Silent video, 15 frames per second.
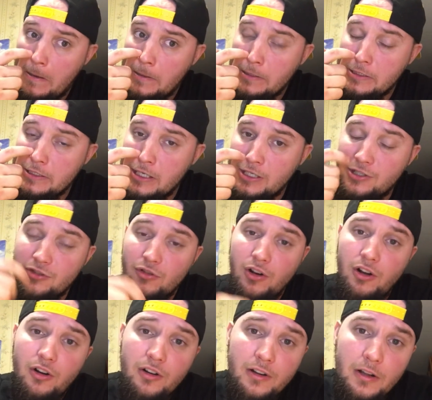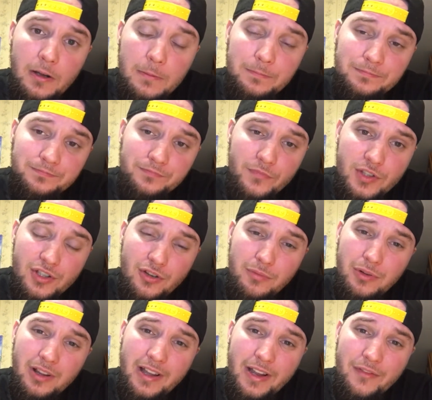stay strong. Um, sober
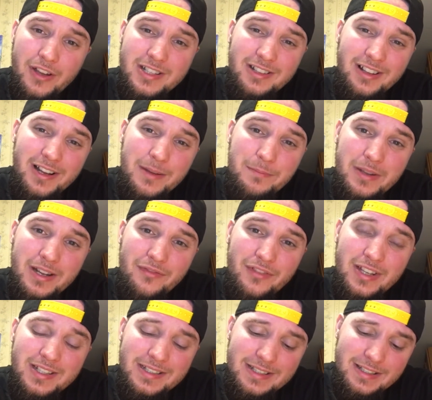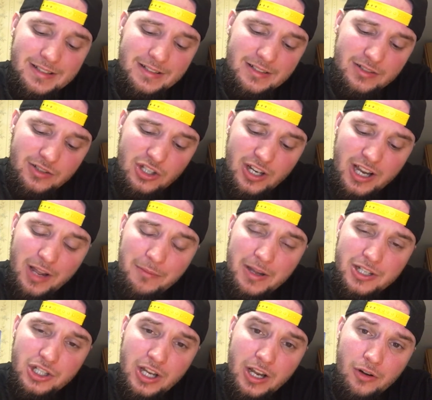life has a lot of benefits. Check out my
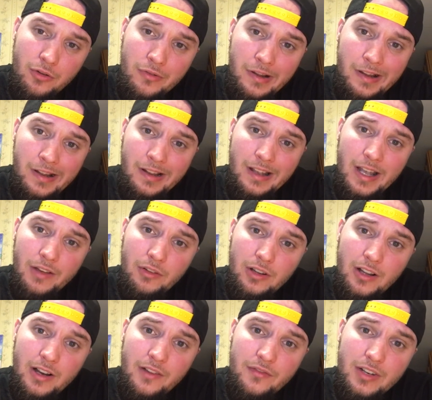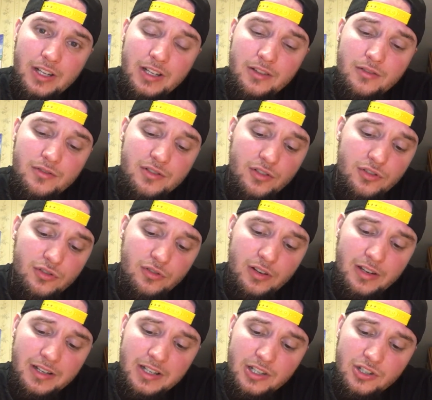channel. I have a lot of videos on drug
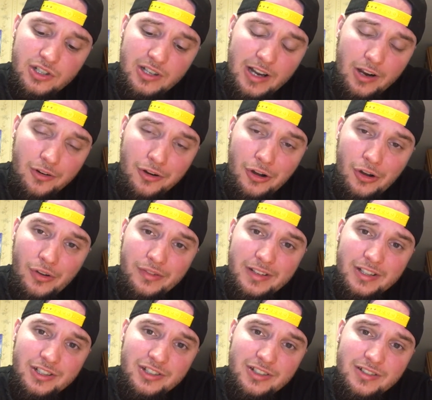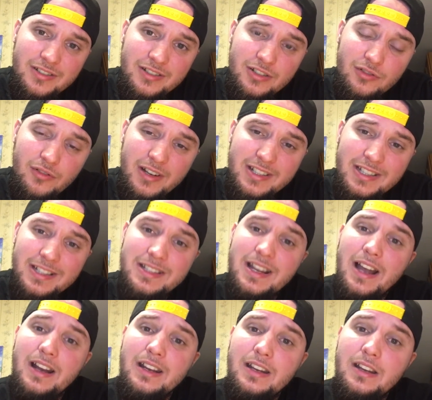addiction, alcohol addiction, stress,
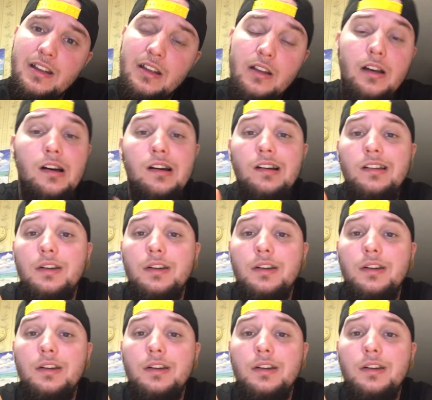anxiety, uh,